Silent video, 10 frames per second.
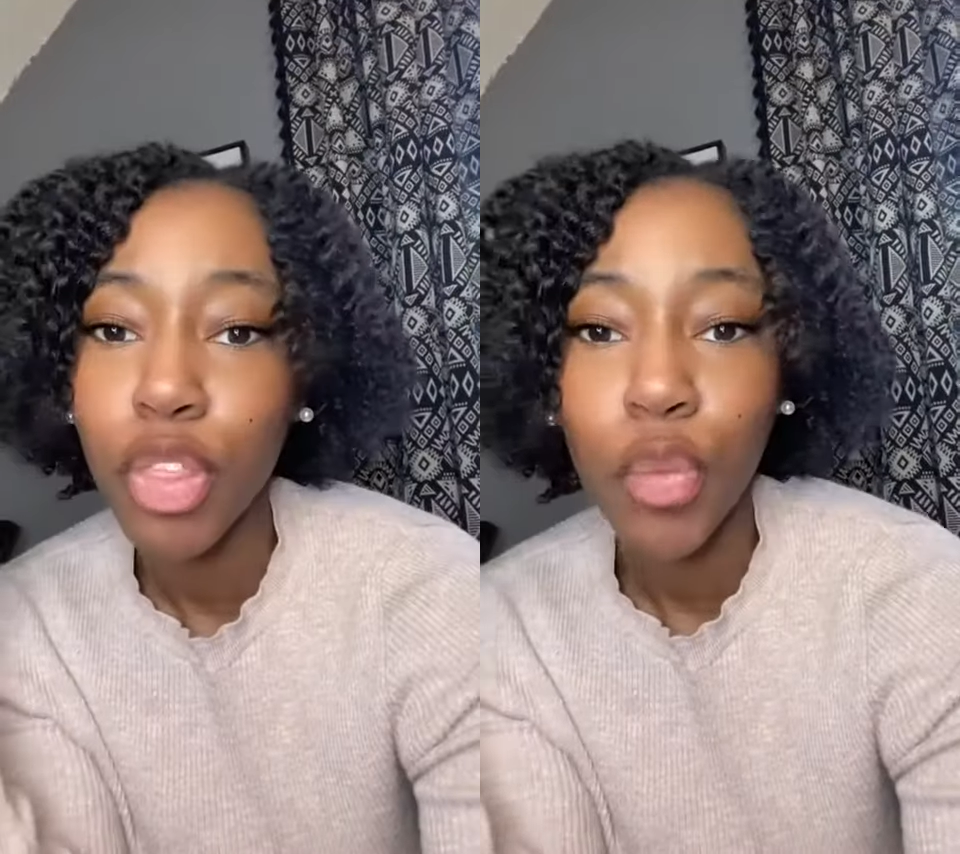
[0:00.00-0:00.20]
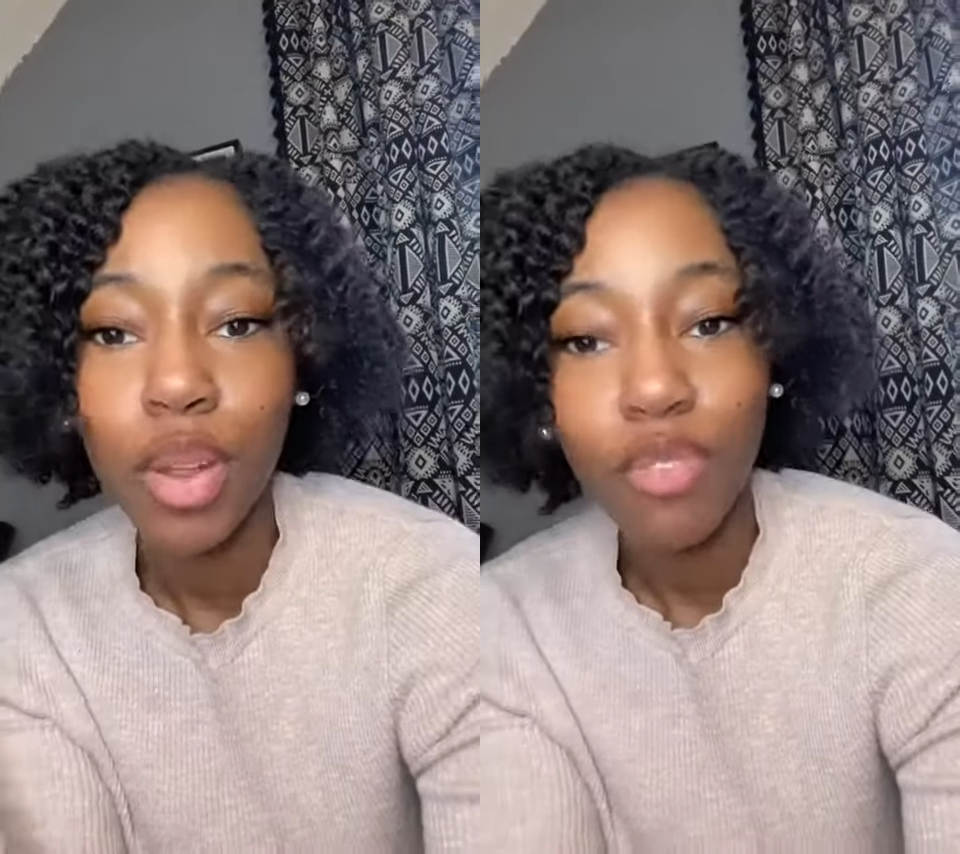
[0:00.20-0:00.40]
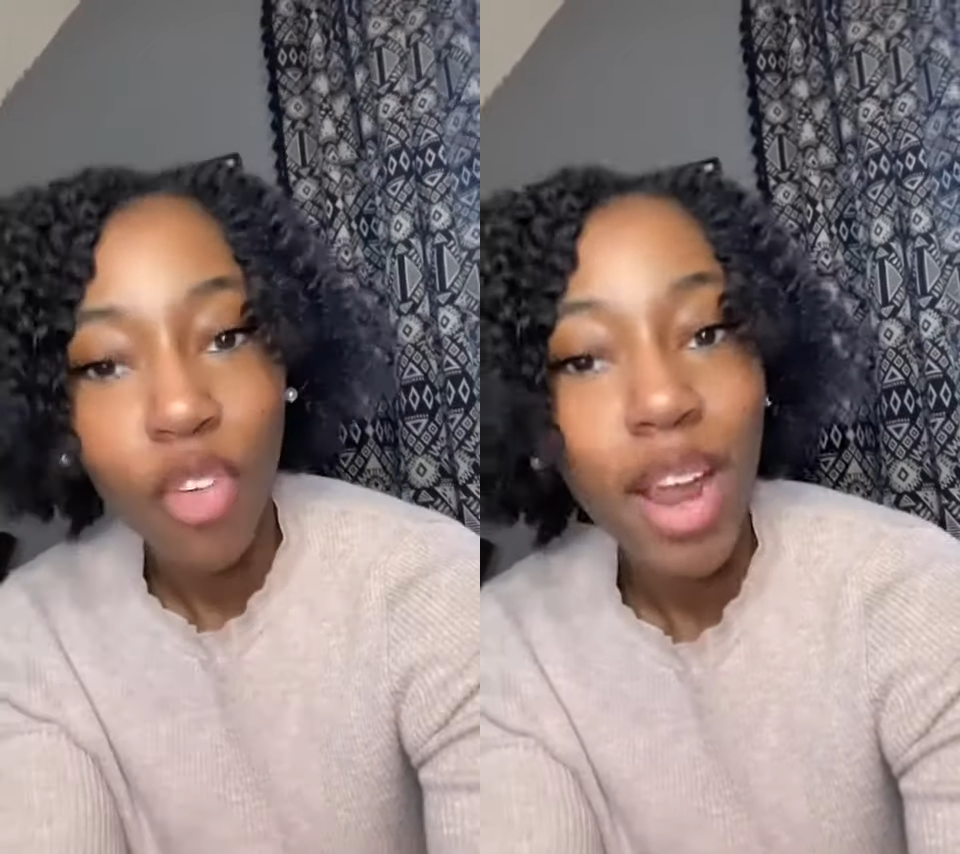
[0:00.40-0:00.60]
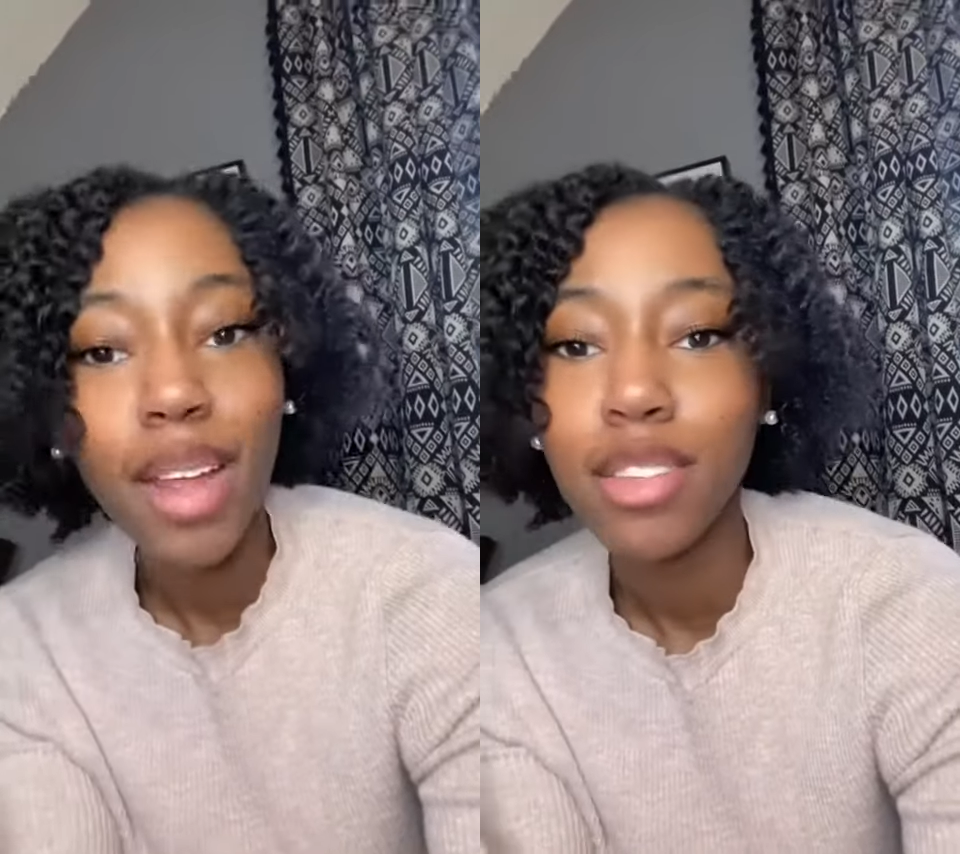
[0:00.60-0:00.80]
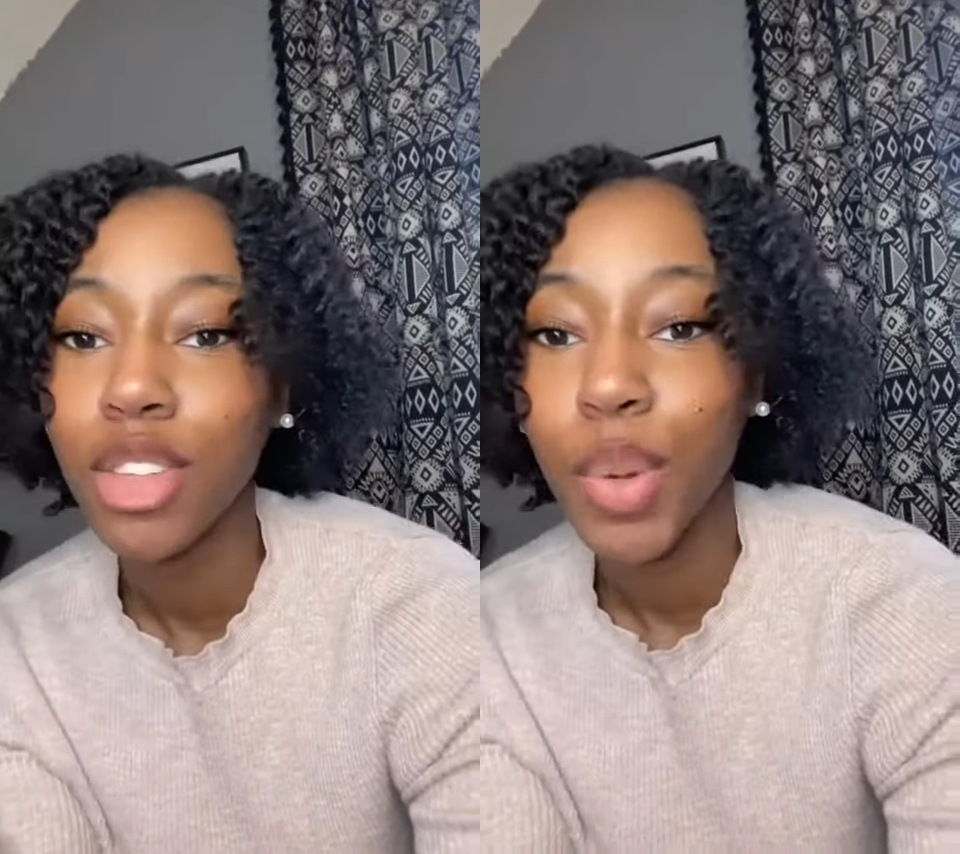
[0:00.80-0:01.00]
3
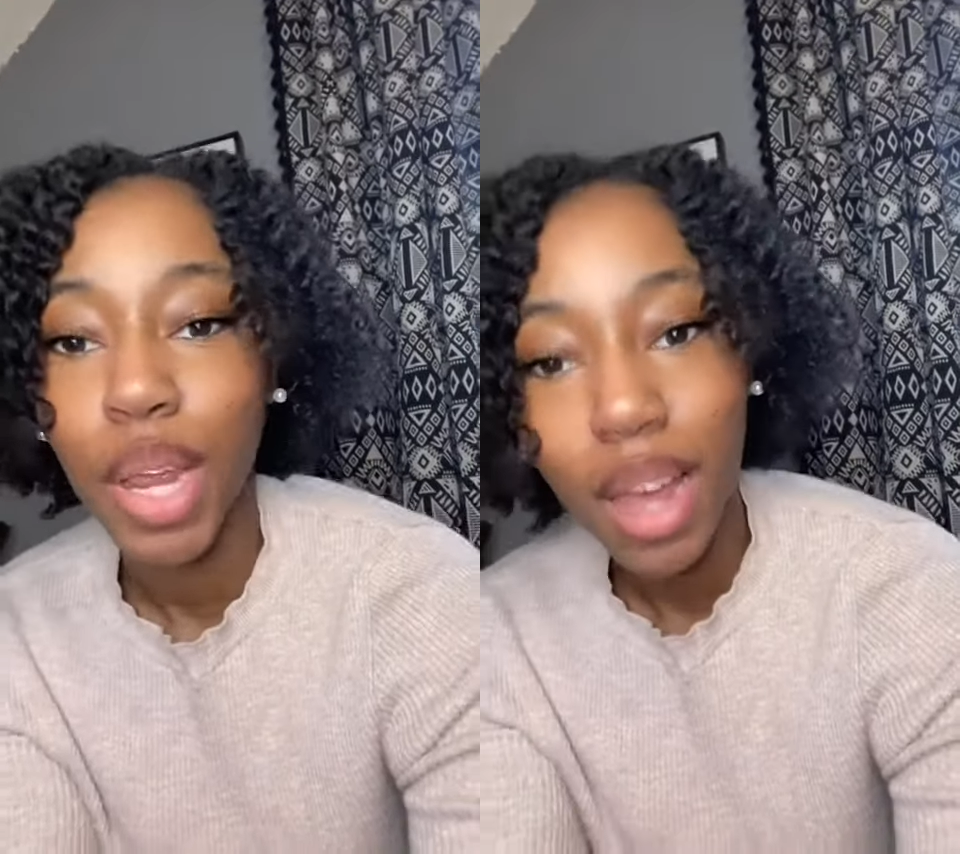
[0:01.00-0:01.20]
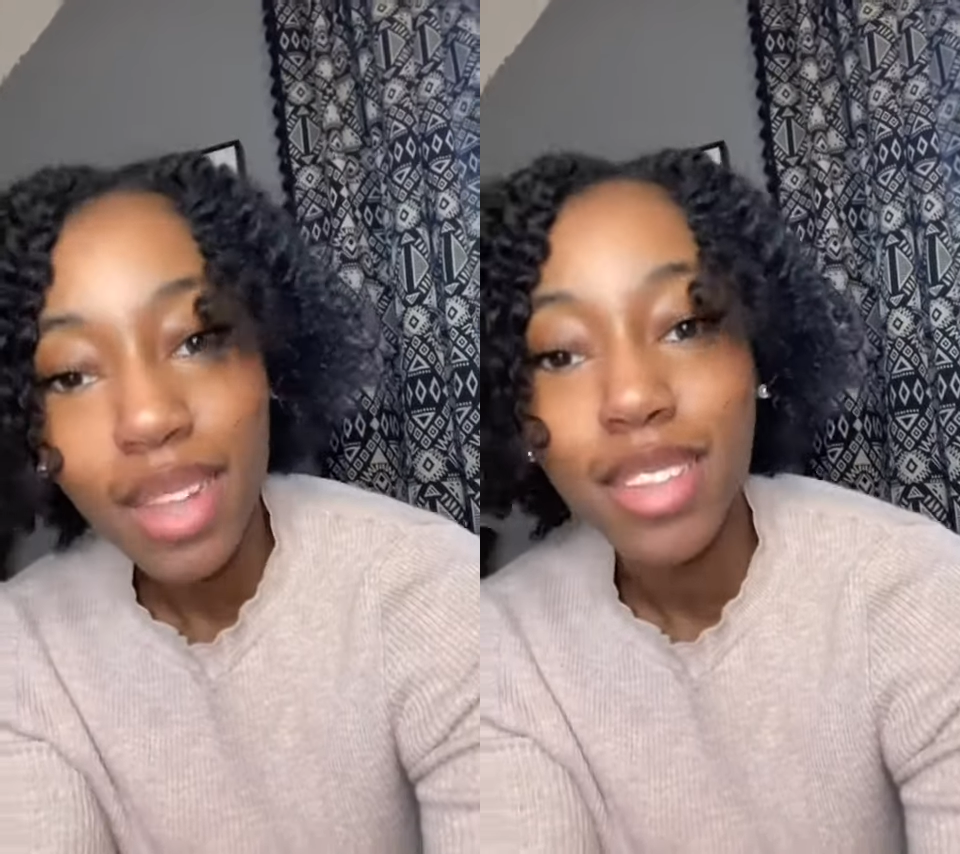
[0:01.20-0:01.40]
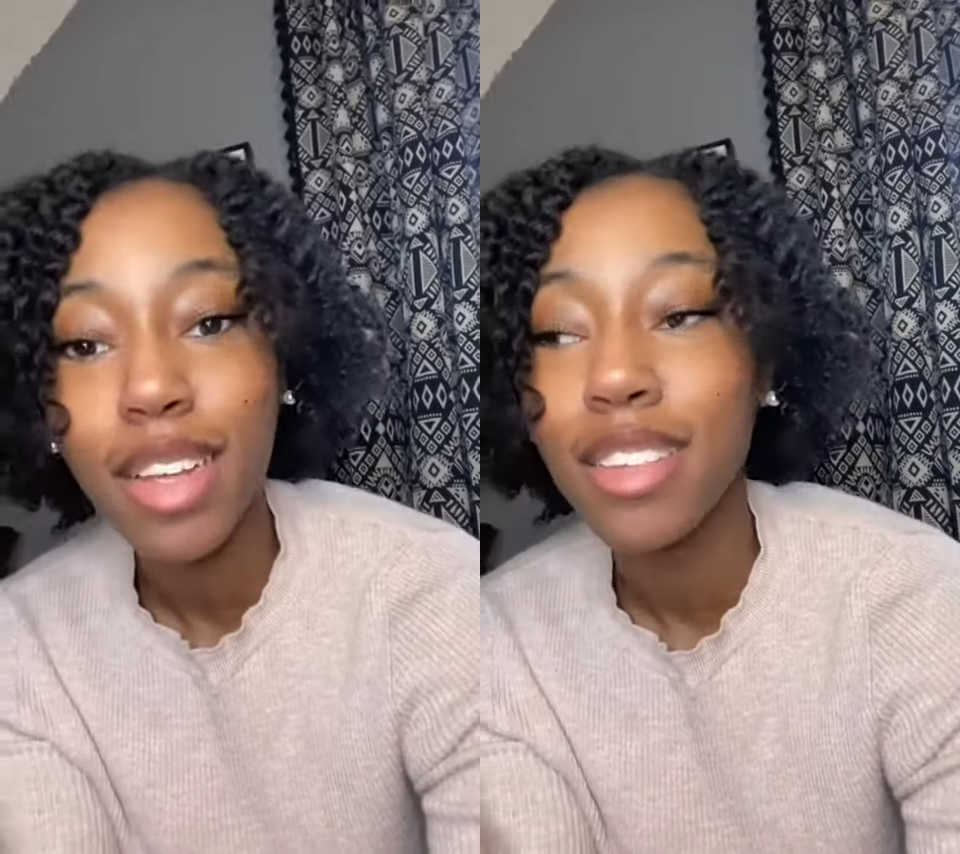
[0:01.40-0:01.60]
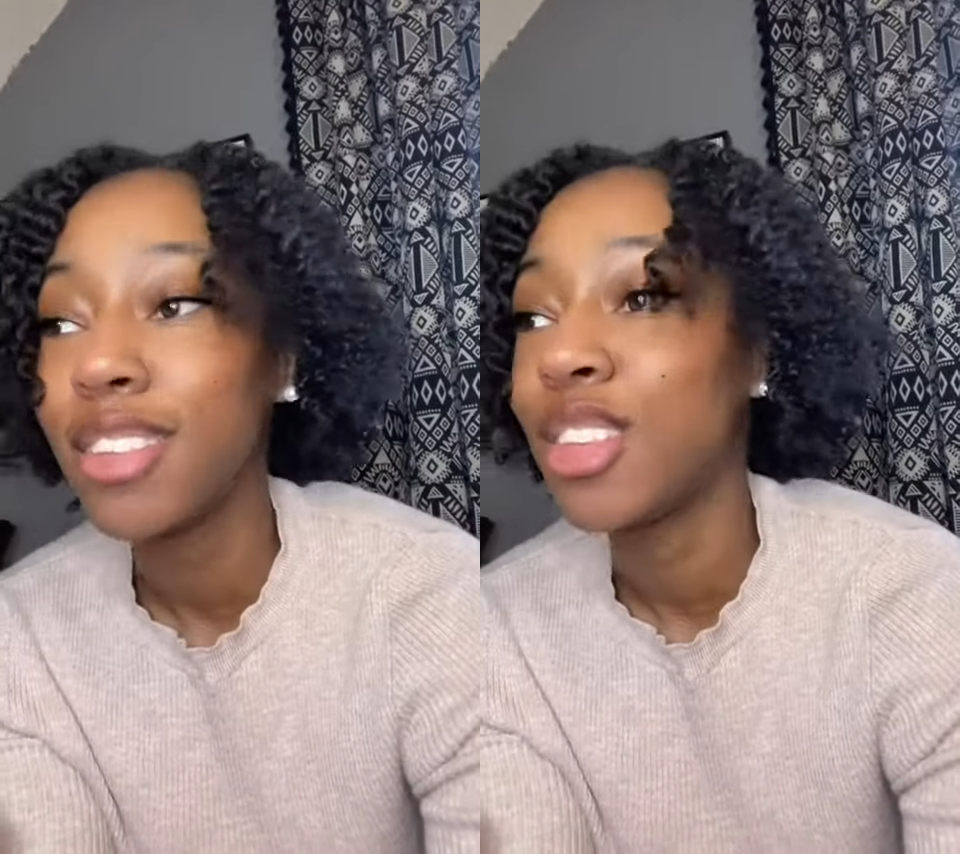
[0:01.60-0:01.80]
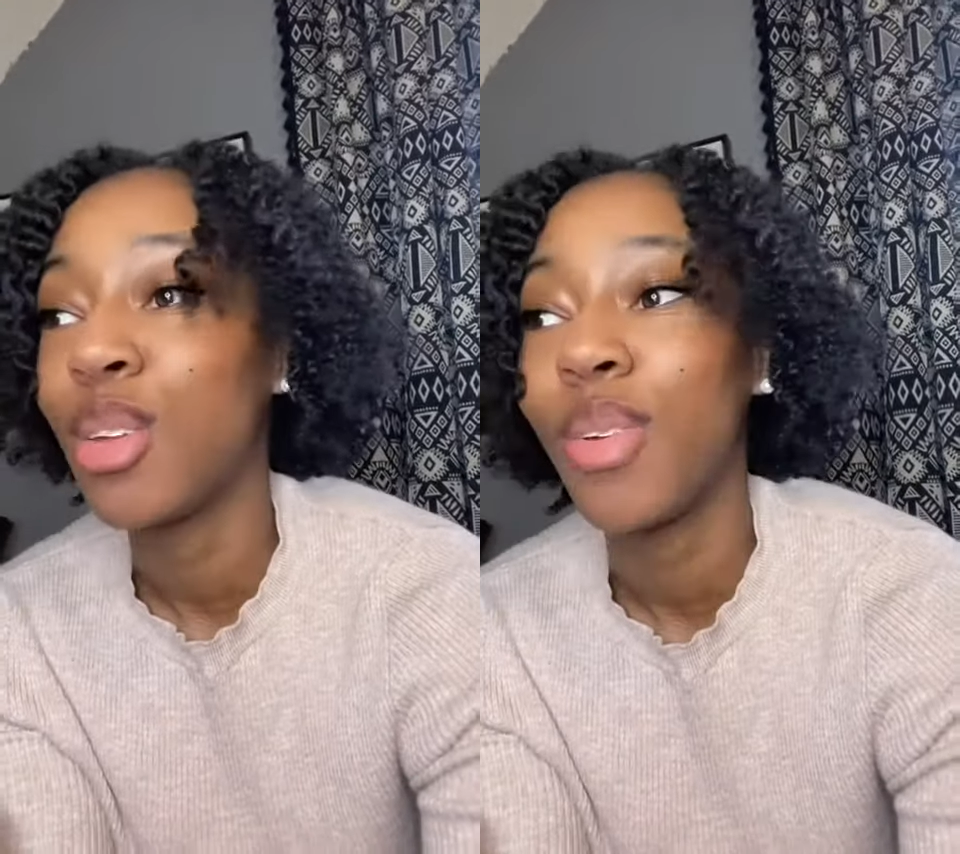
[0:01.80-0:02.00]
friends, 3 cousins,